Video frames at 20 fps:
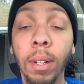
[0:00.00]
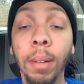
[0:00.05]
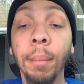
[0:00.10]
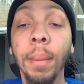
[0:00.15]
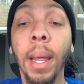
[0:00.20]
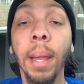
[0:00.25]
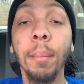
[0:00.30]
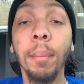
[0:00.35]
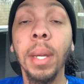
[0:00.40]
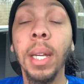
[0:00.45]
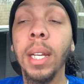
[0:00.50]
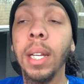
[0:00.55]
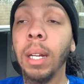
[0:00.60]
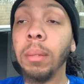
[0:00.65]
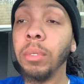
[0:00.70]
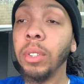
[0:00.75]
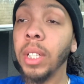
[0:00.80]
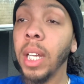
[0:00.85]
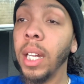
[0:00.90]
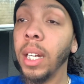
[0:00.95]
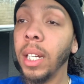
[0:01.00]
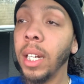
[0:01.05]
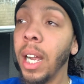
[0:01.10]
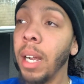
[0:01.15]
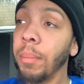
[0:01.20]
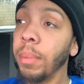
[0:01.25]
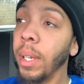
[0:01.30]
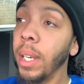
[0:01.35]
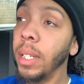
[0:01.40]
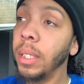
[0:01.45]
man, me, I'm trying to
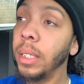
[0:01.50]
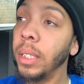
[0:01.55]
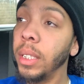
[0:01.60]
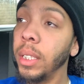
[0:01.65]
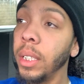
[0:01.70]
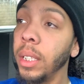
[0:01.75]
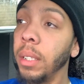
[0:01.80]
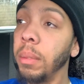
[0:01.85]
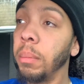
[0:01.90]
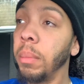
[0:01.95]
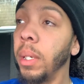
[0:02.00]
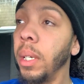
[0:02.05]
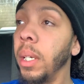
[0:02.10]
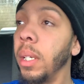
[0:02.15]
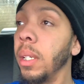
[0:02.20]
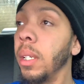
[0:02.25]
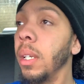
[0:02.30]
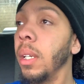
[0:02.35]
comprehend the shit, but